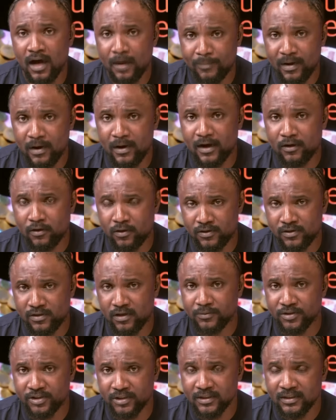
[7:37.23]
power
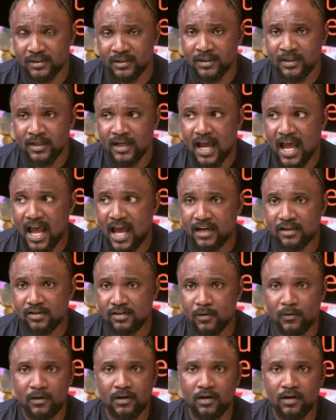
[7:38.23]
consumption and someone